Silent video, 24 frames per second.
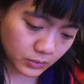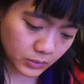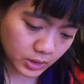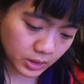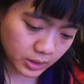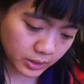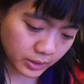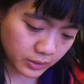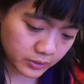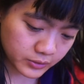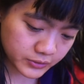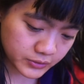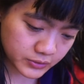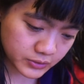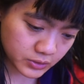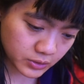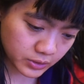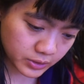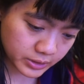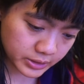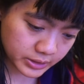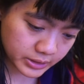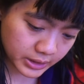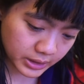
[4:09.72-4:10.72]
I also
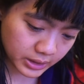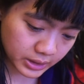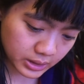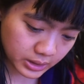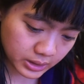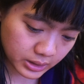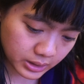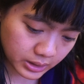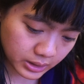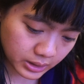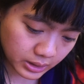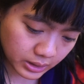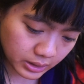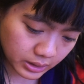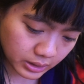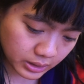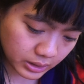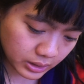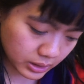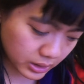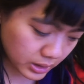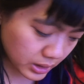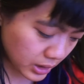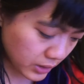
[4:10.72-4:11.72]
started editing
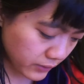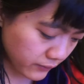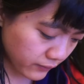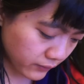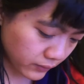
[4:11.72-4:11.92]
the